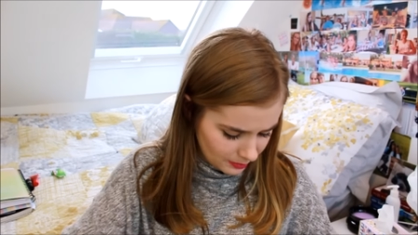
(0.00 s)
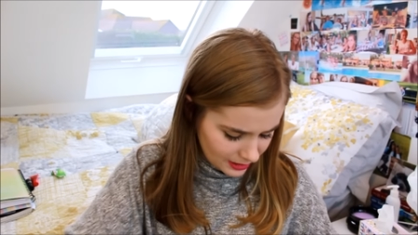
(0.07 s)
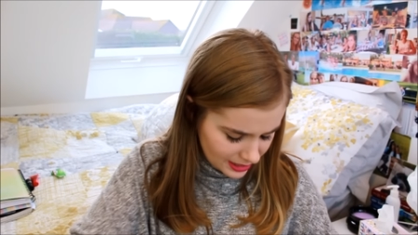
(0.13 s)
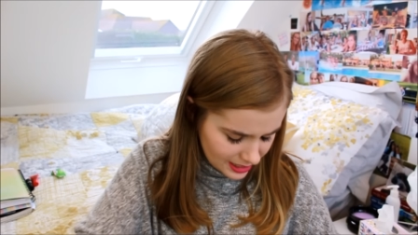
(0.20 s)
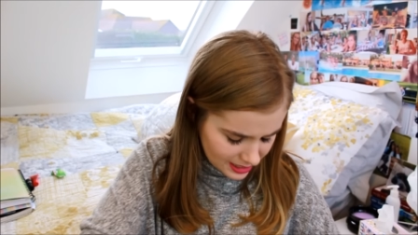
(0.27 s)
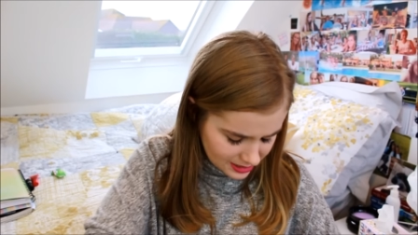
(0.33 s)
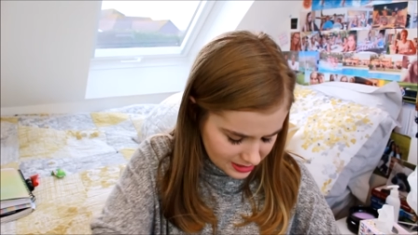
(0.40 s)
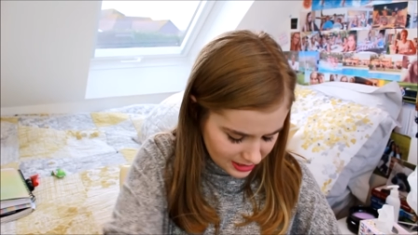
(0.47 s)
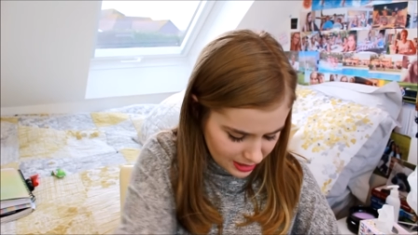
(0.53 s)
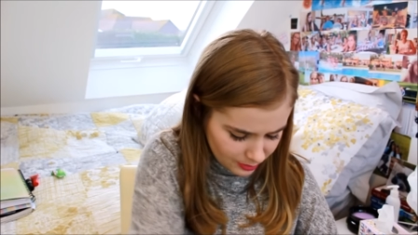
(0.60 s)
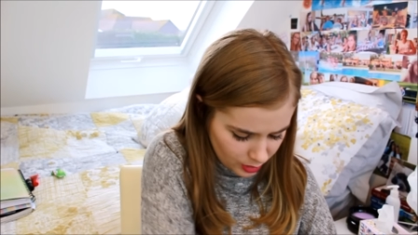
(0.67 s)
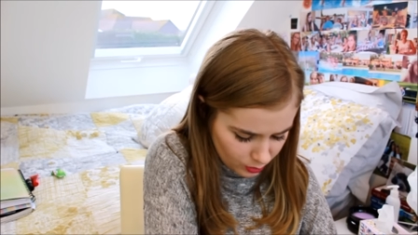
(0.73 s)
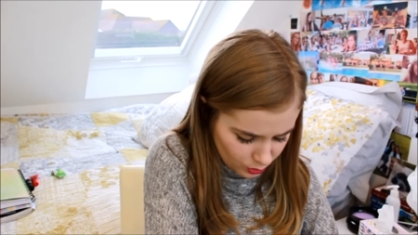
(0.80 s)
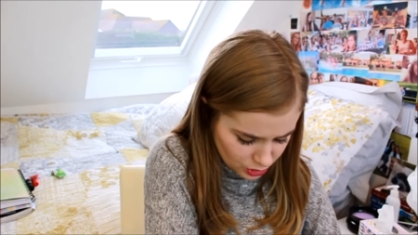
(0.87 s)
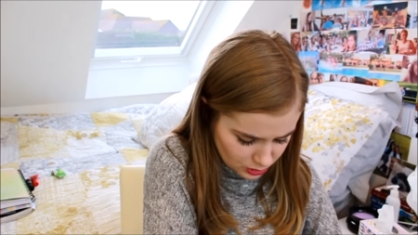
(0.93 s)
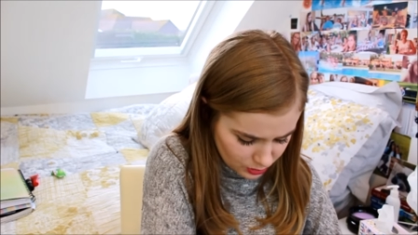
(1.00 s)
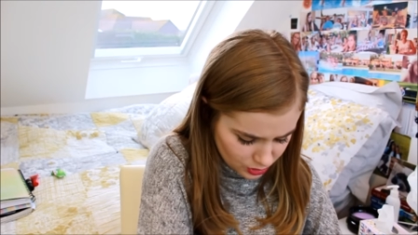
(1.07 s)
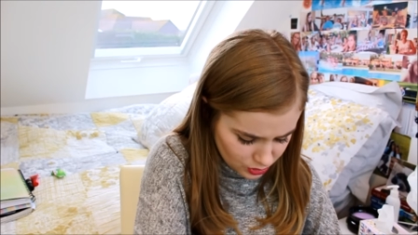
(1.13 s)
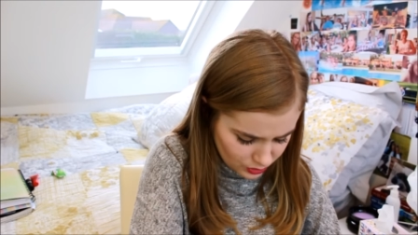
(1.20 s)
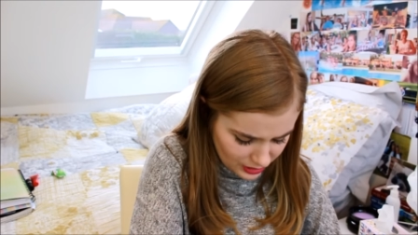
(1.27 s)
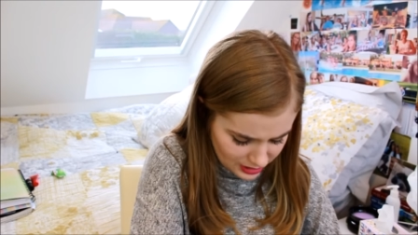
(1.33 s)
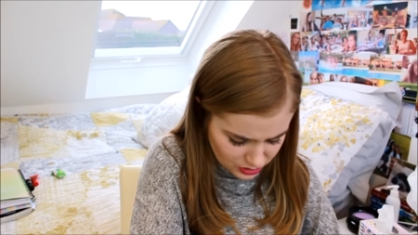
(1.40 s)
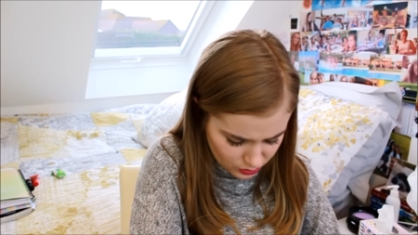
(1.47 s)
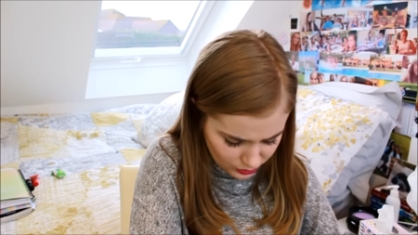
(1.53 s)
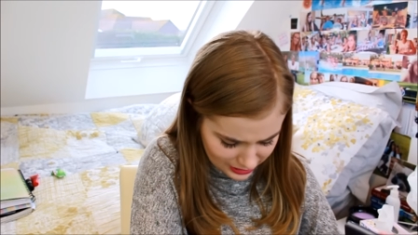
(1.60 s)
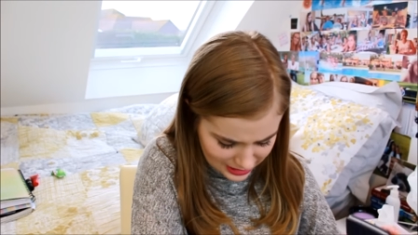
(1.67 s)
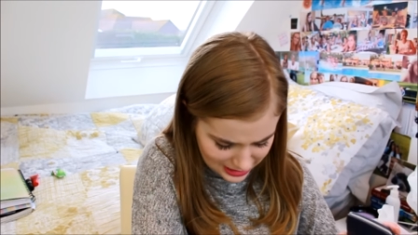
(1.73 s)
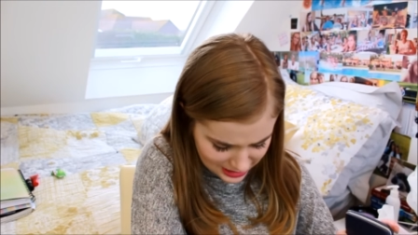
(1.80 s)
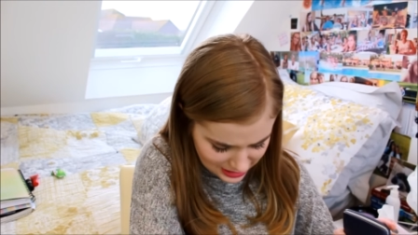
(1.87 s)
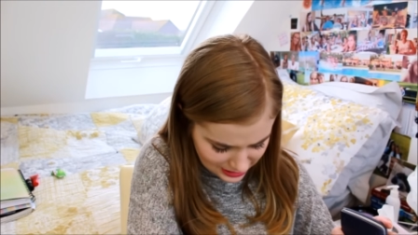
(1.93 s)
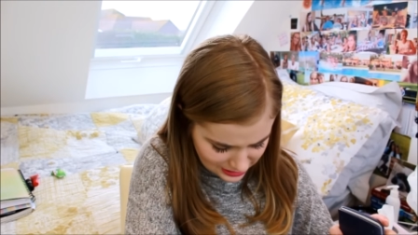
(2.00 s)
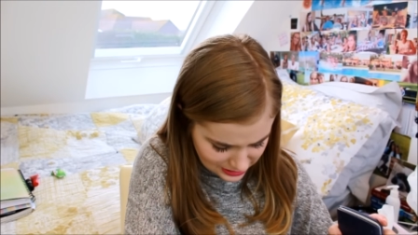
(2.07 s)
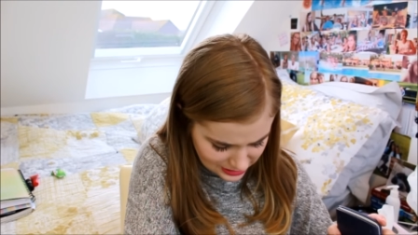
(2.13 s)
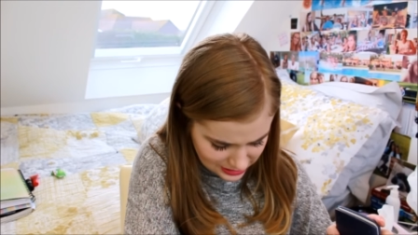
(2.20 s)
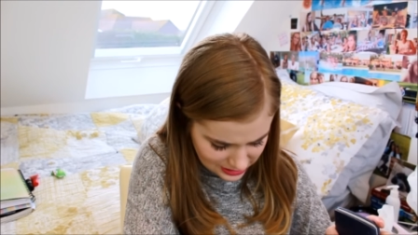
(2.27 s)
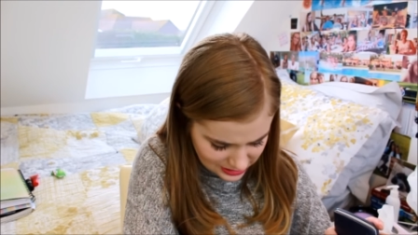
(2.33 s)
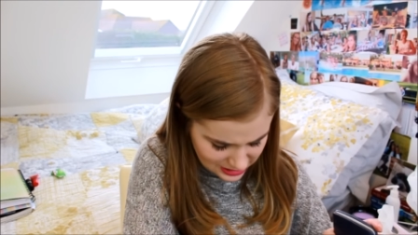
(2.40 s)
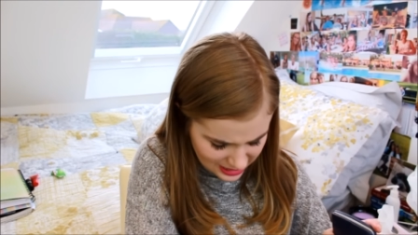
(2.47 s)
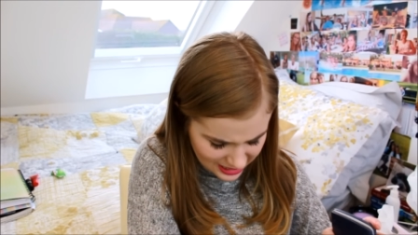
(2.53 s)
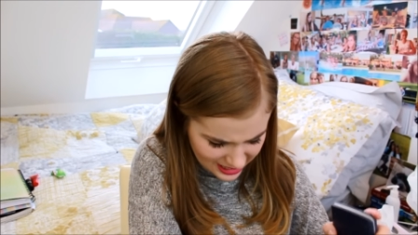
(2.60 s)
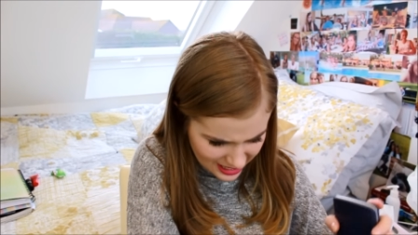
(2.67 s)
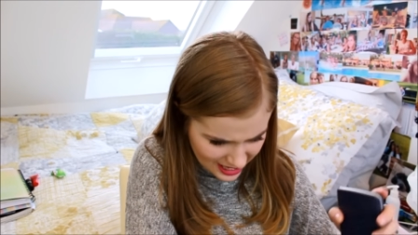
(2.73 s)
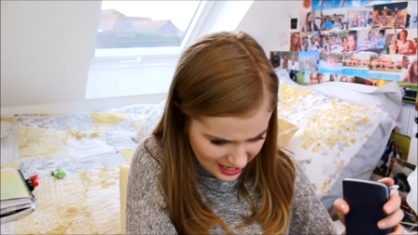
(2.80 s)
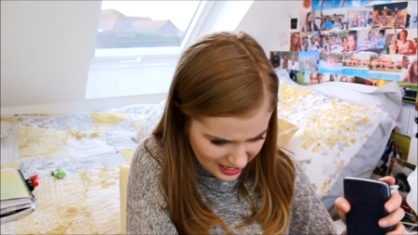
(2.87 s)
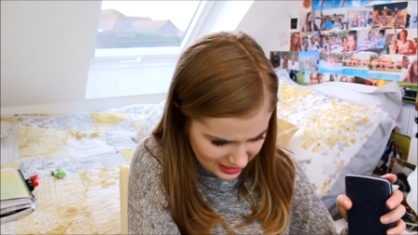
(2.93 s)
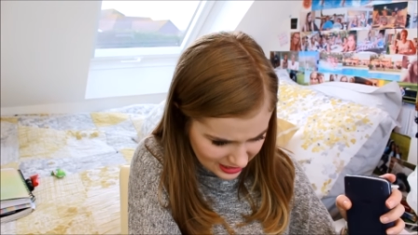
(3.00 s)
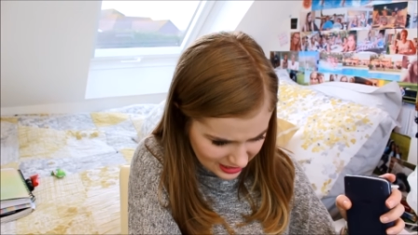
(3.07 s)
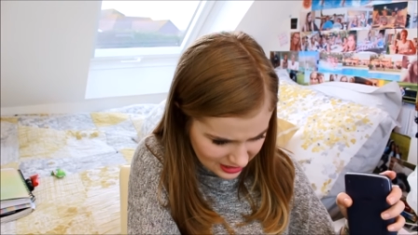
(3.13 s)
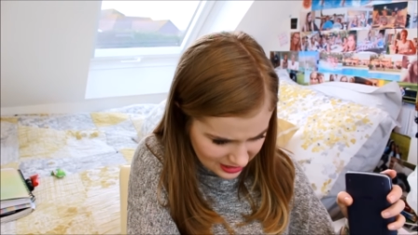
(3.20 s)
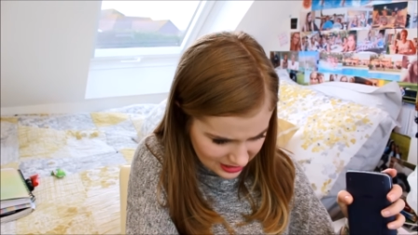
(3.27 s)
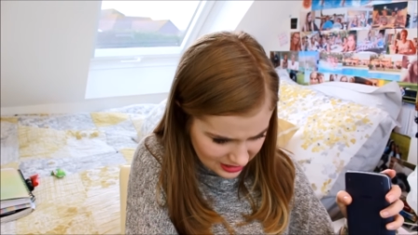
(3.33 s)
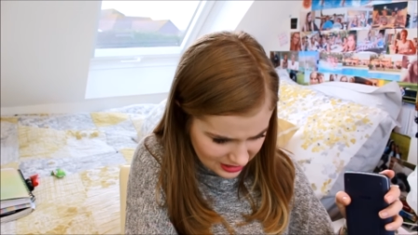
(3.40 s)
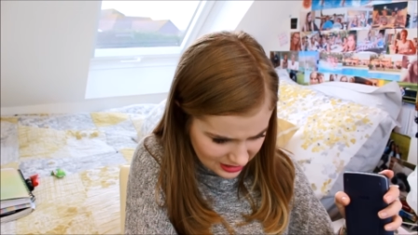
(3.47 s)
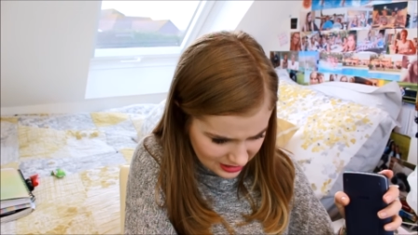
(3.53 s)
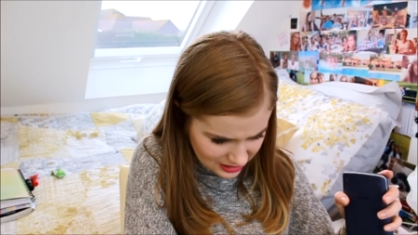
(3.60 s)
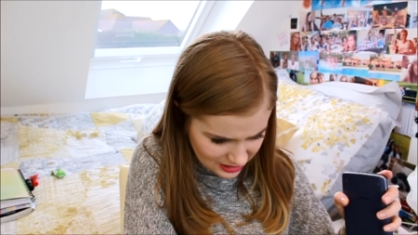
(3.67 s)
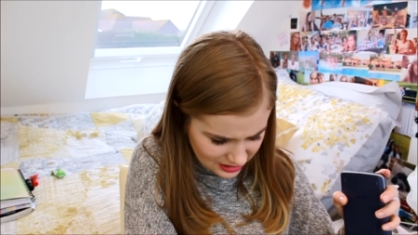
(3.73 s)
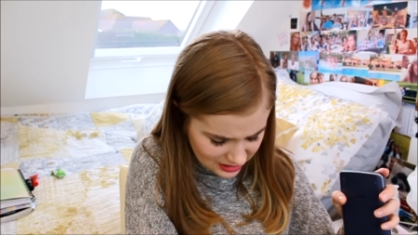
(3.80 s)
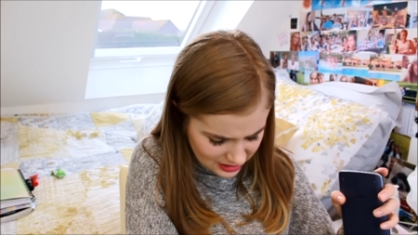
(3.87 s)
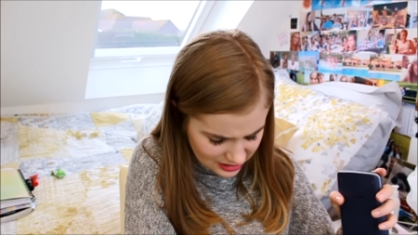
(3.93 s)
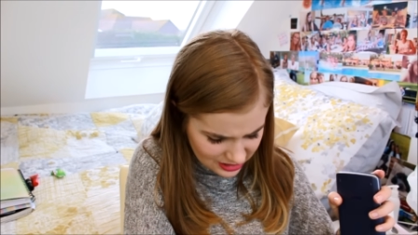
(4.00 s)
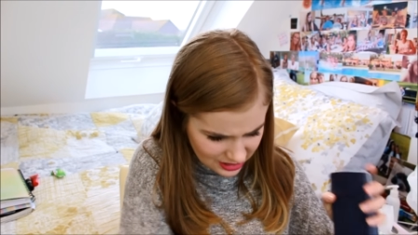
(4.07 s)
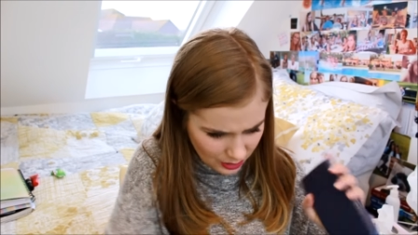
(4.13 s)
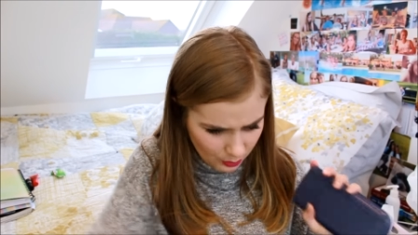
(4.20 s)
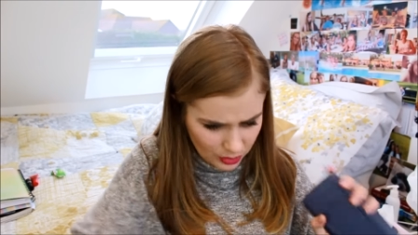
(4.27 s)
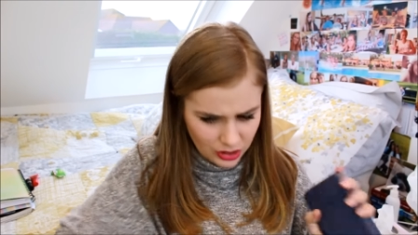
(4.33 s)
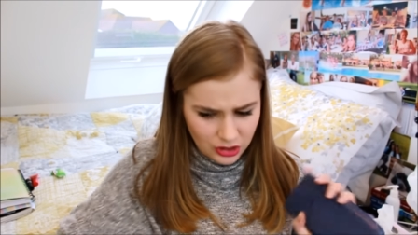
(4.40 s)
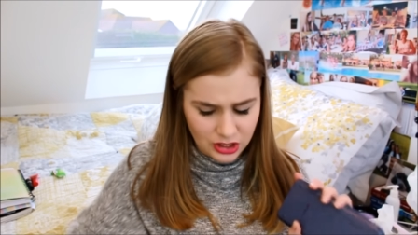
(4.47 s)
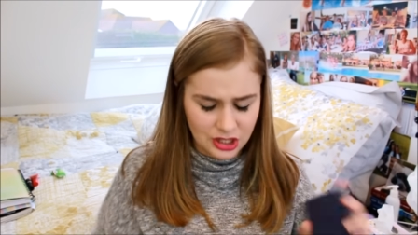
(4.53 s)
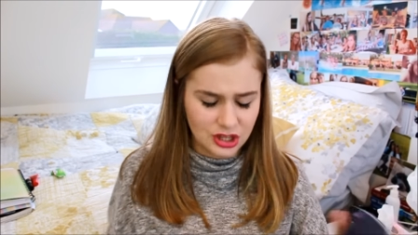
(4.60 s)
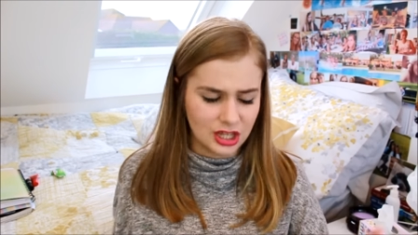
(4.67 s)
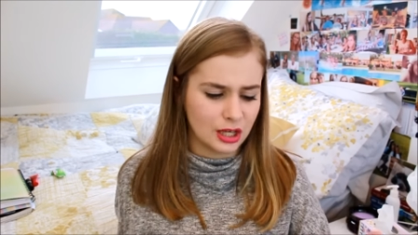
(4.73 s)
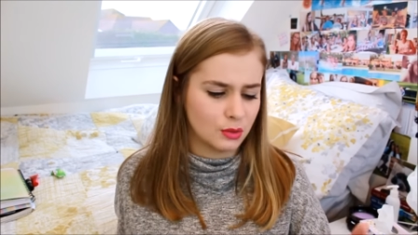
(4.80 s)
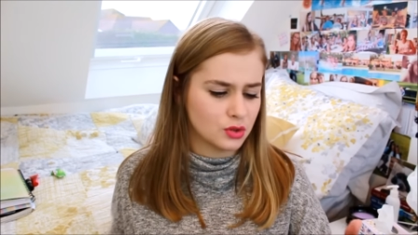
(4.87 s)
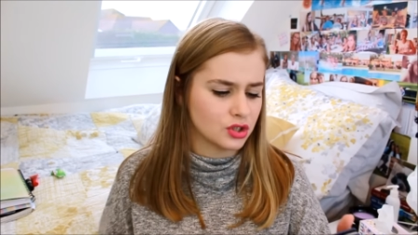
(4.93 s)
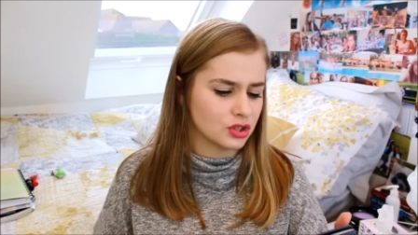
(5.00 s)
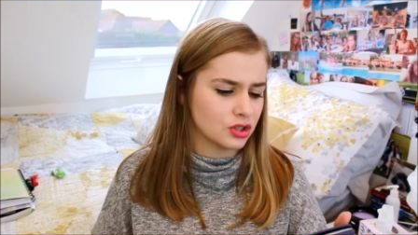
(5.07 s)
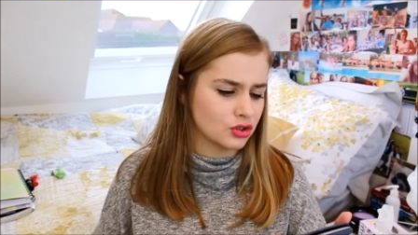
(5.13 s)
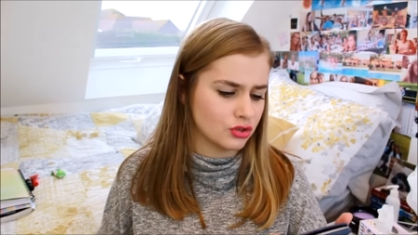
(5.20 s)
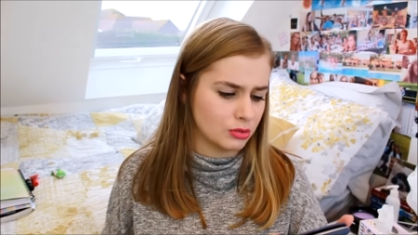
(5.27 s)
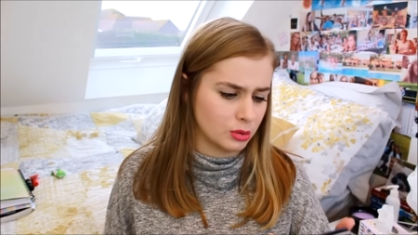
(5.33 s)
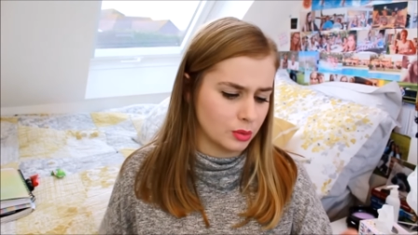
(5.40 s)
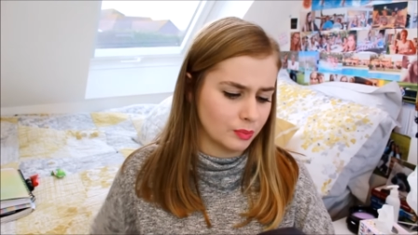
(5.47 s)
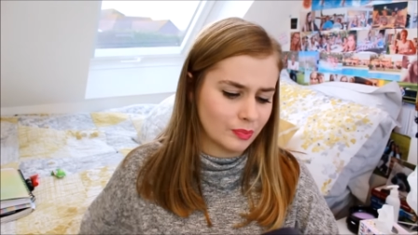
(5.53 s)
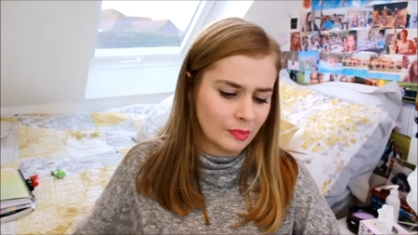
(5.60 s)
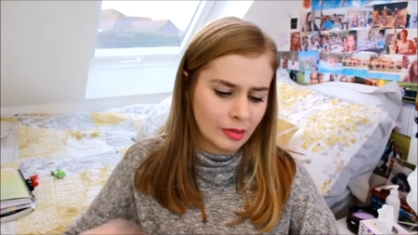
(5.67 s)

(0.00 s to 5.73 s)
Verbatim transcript: Please say my water bottle has not leaked again. I think we're good, I think it was just a dribble.